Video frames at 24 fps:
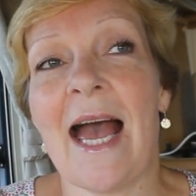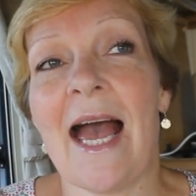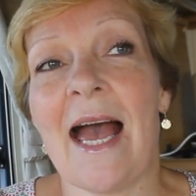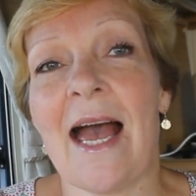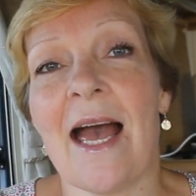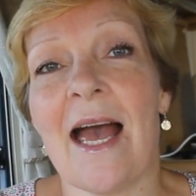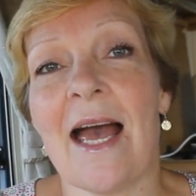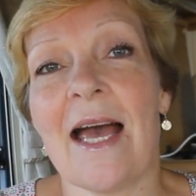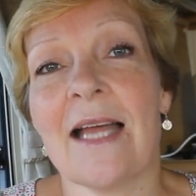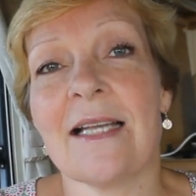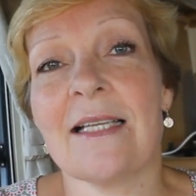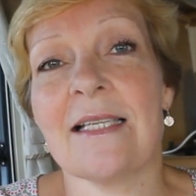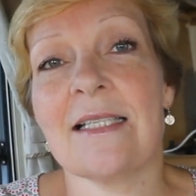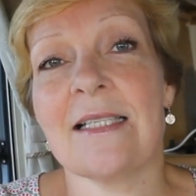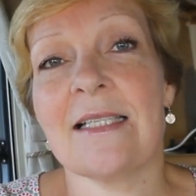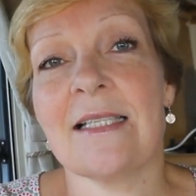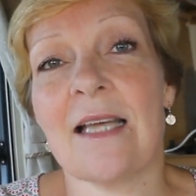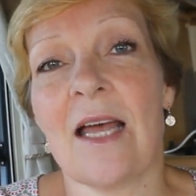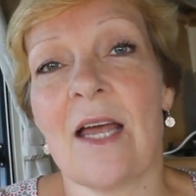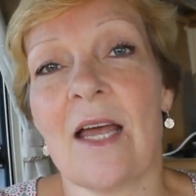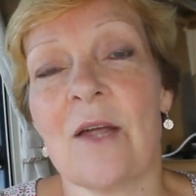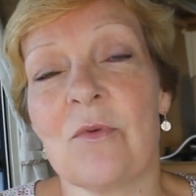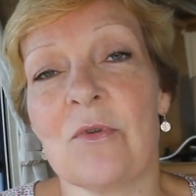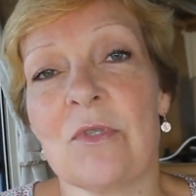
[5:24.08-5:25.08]
And
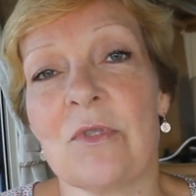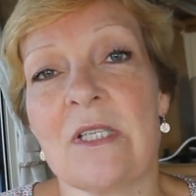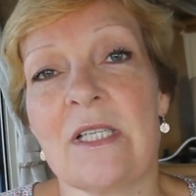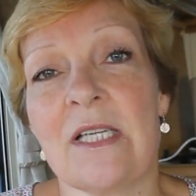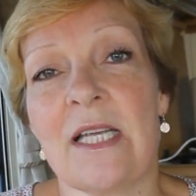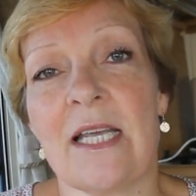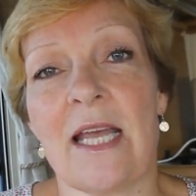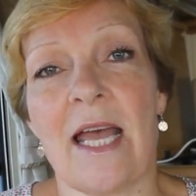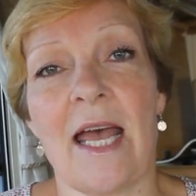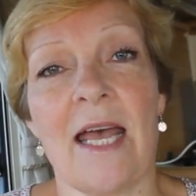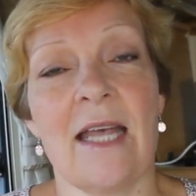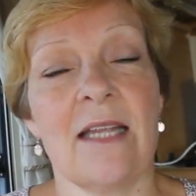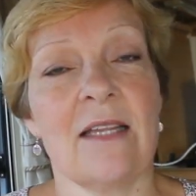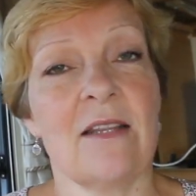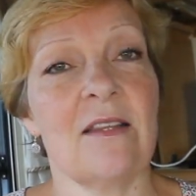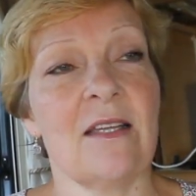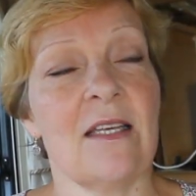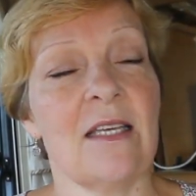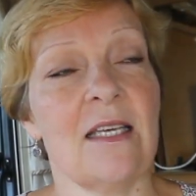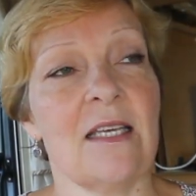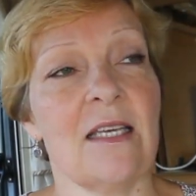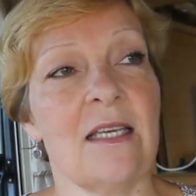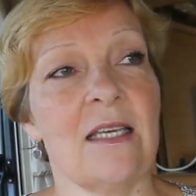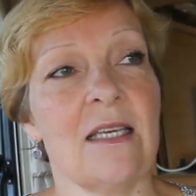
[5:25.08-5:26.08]
I want to get
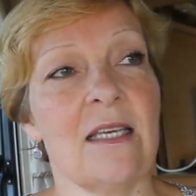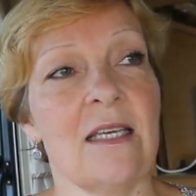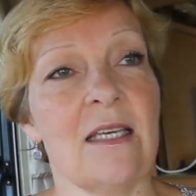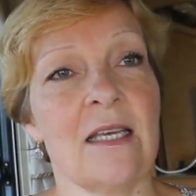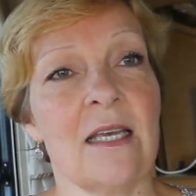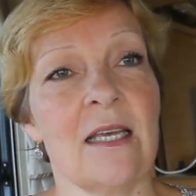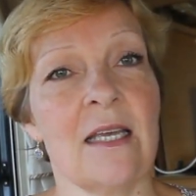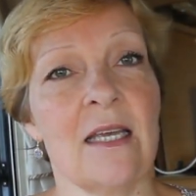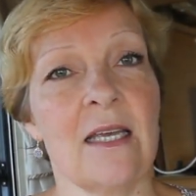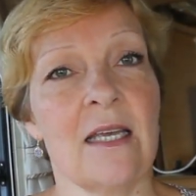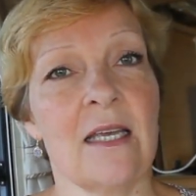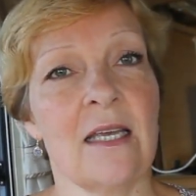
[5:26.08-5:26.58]
the